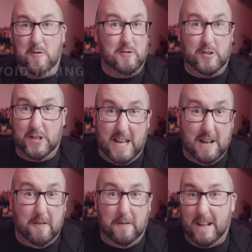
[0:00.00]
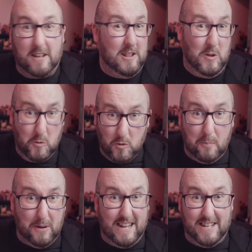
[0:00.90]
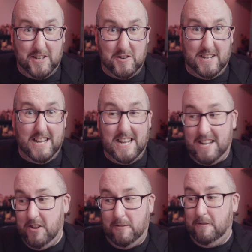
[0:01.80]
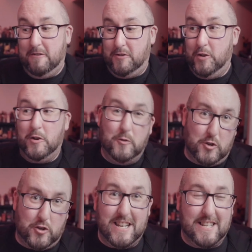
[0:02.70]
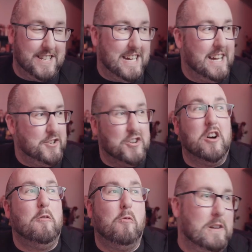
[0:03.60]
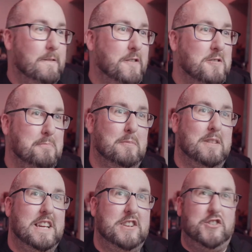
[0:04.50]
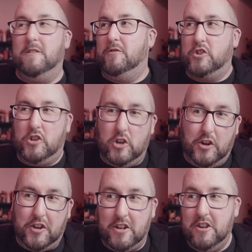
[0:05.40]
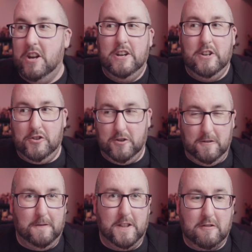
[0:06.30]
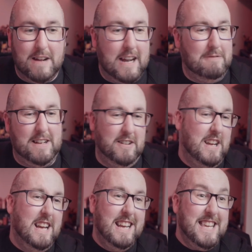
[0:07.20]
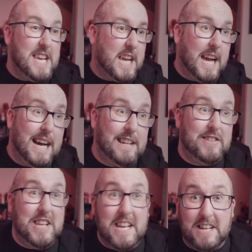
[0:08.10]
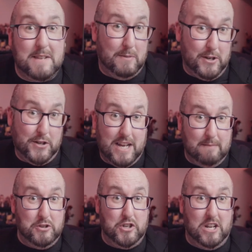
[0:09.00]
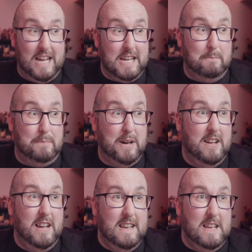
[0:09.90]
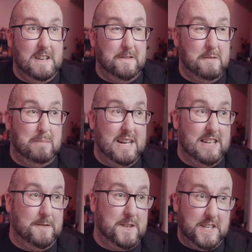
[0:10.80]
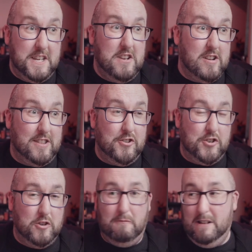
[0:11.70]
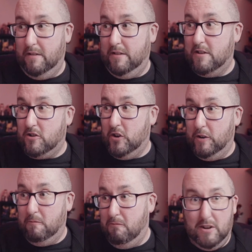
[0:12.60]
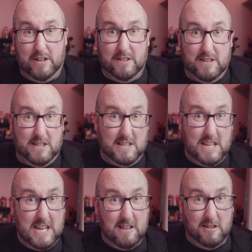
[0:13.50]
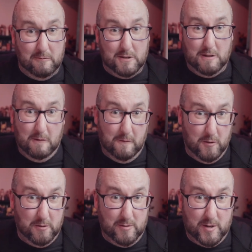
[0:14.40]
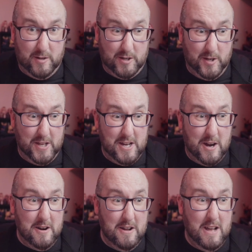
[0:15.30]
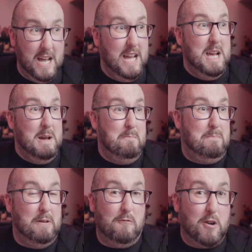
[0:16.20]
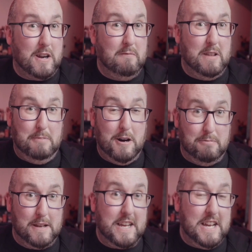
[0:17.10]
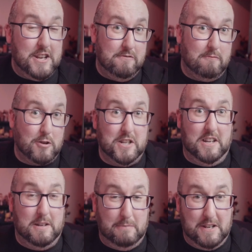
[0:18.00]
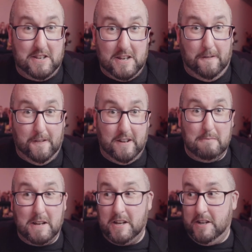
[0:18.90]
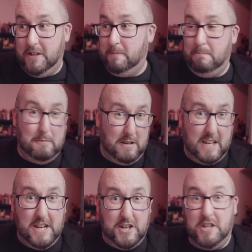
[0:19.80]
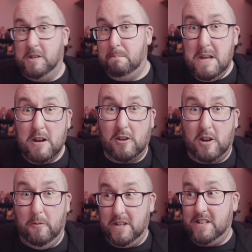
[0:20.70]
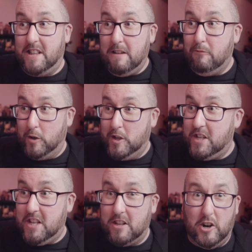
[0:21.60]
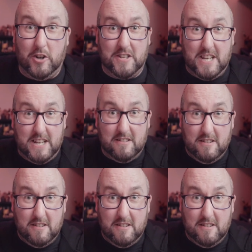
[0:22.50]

yourself, like a local band or anything. You know, there's no strings attached. You're not working for a publication. You've just gone out shooting for the crack. Well, you can take as much time as you like, but if the band have seen you at the show, well, they're gonna want to see those photos. So they are. But working with a publication works a little bit differently because publications, PR companies, they want to see the content